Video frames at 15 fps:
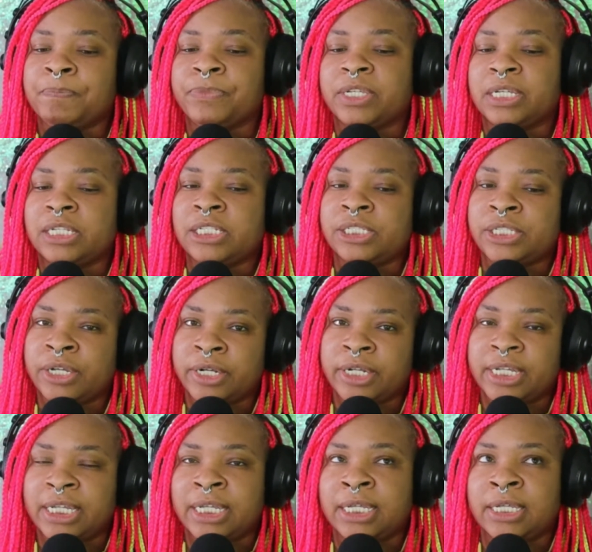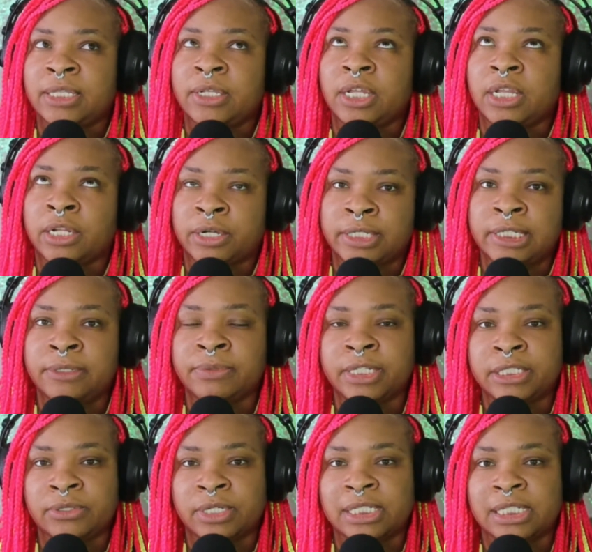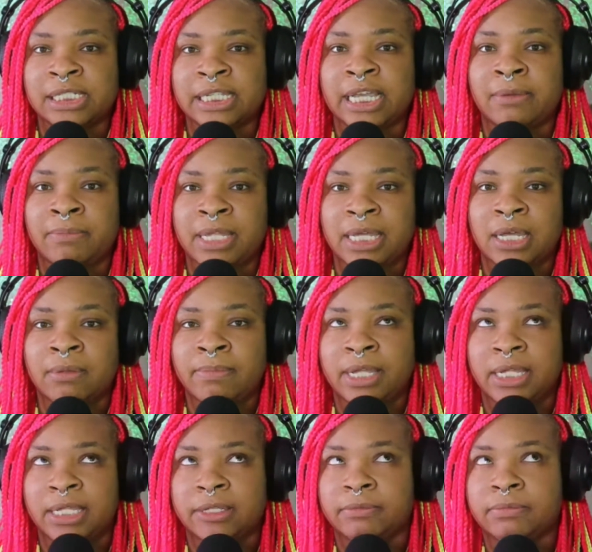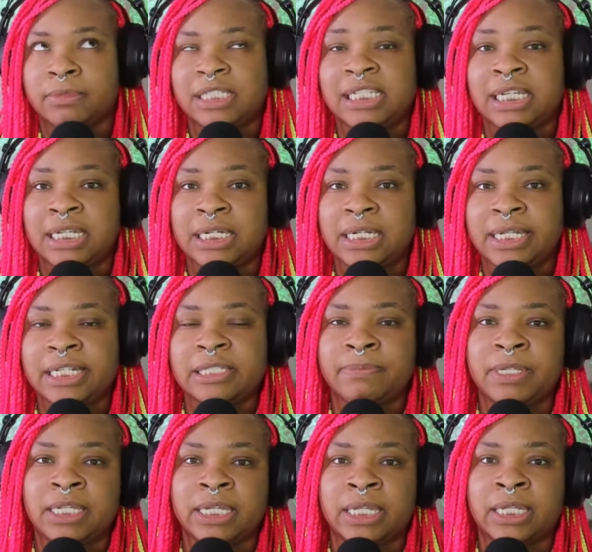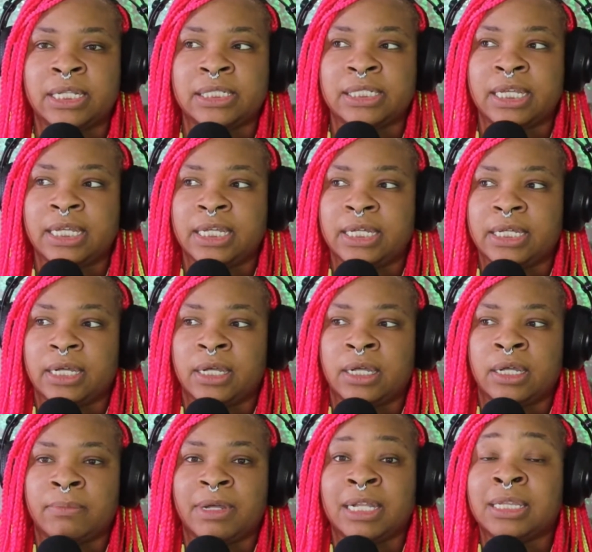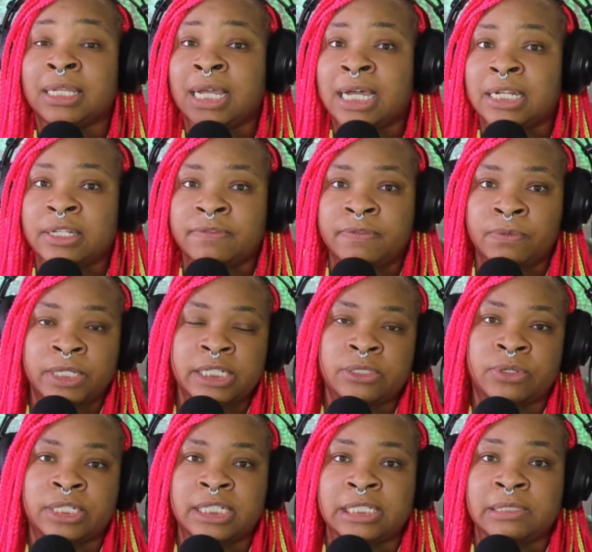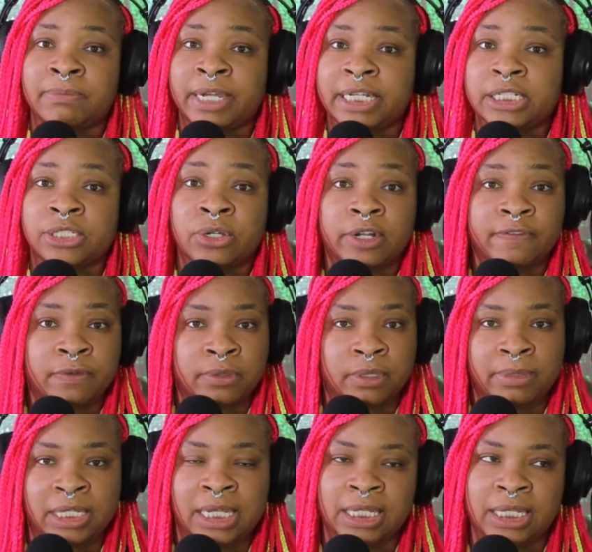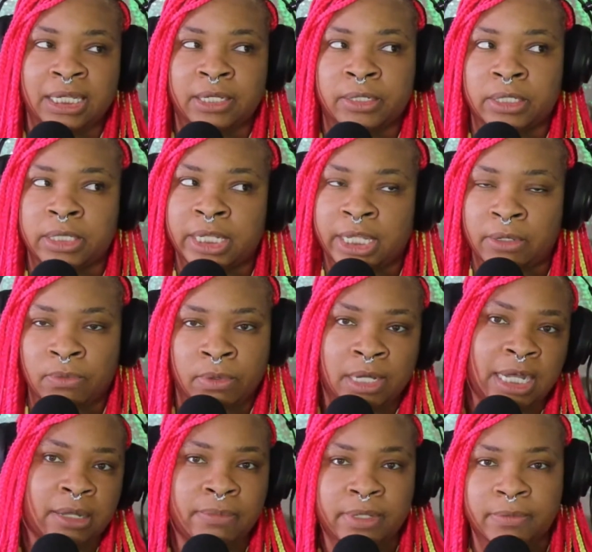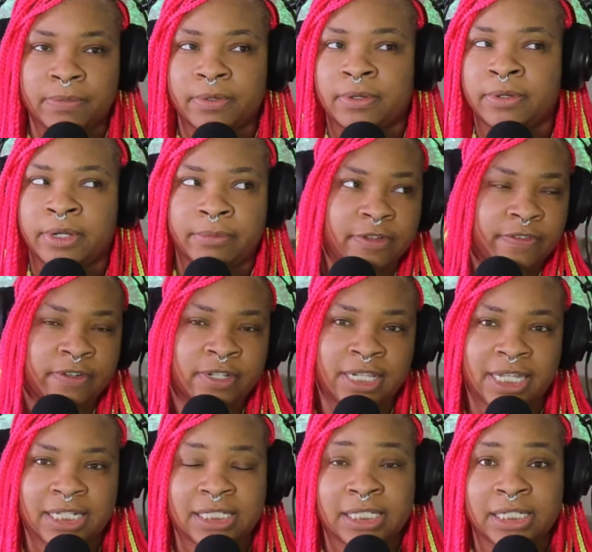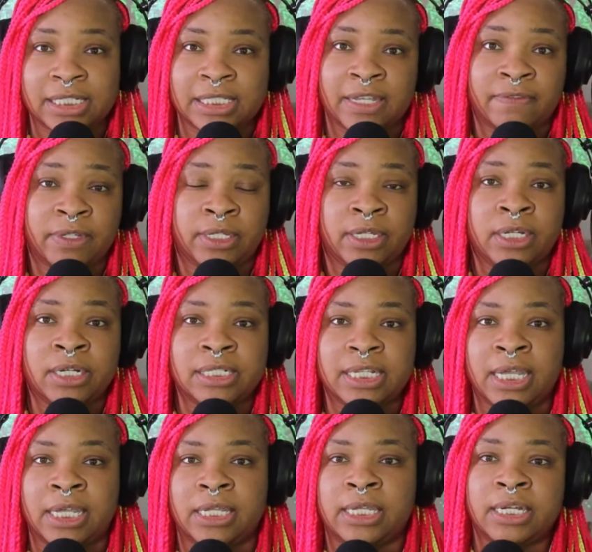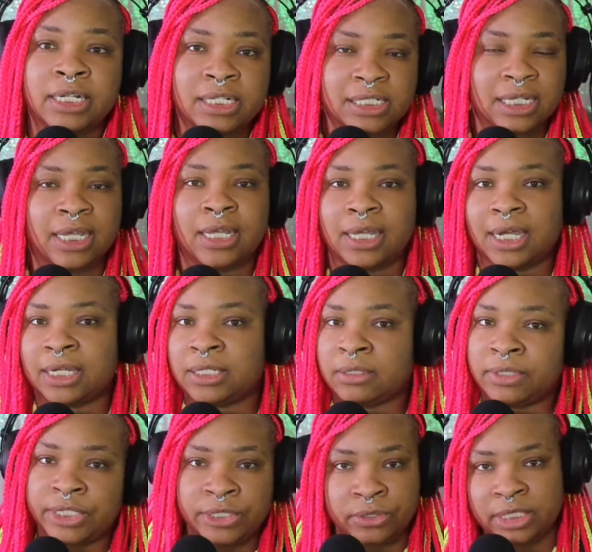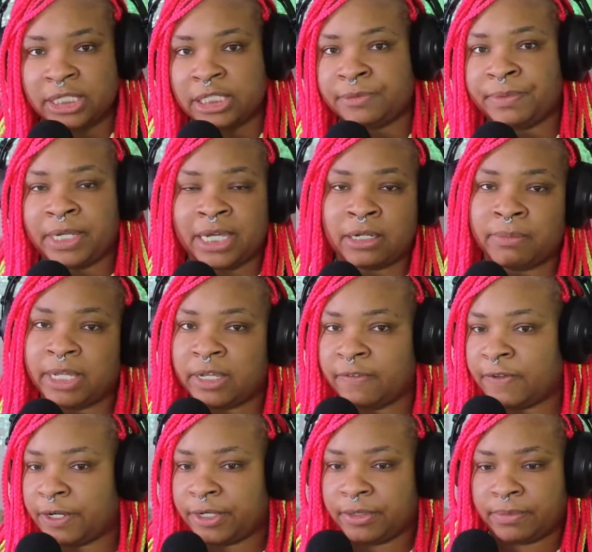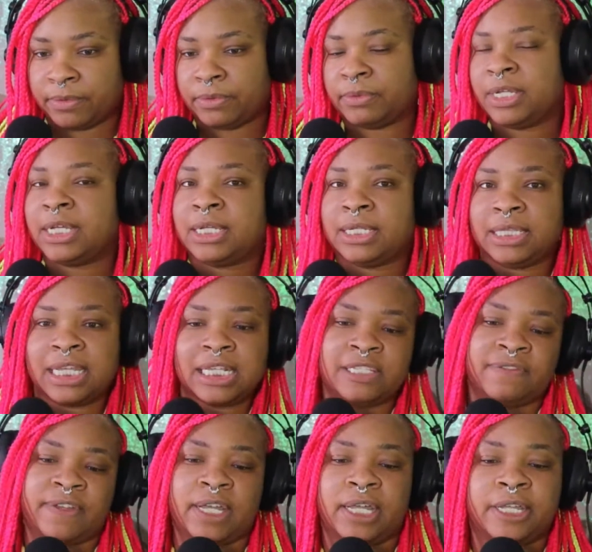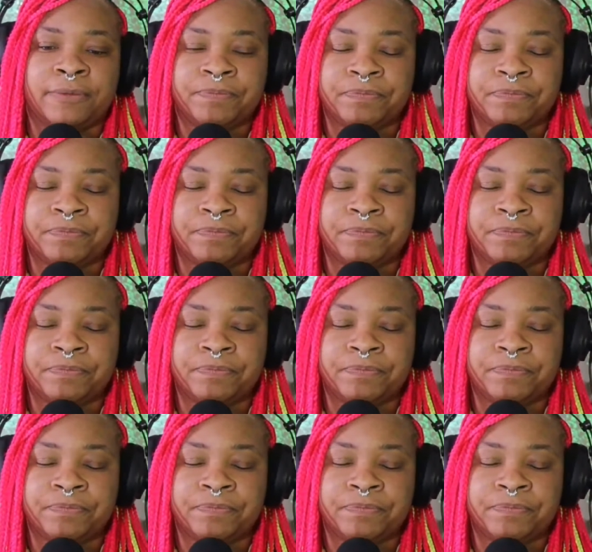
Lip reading: certain learning resources can be a bit tedious because a lot of resources might start from the beginning and you're like, well, I've been programming for like 6 7 years, 8 years. I don't need you to teach me how to make a variable. That's fine.